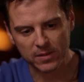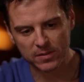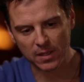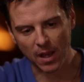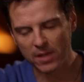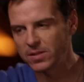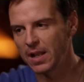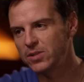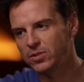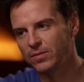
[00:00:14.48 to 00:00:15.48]
it's the
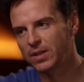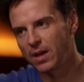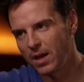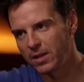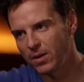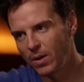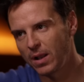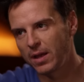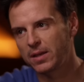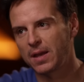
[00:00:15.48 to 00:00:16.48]
isolation of the guy. You know, I
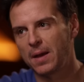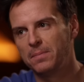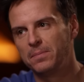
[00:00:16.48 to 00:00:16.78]
like